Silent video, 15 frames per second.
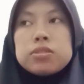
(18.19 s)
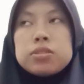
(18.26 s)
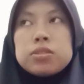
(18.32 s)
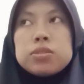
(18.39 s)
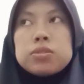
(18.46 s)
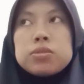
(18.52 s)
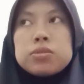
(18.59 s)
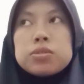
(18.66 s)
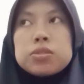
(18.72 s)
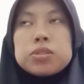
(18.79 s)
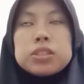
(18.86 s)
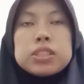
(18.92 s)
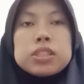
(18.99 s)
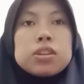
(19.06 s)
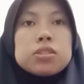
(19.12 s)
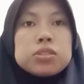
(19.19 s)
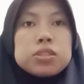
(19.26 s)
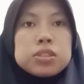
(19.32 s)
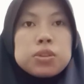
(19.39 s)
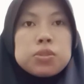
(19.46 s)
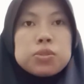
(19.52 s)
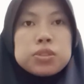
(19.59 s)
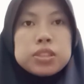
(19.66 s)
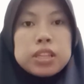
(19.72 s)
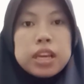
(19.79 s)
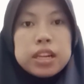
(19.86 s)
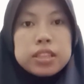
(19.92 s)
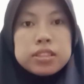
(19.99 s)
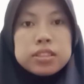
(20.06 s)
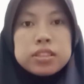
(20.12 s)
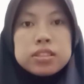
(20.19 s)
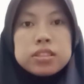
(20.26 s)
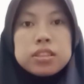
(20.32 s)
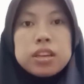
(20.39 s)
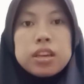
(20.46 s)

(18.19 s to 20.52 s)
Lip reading: to critical discourse analysis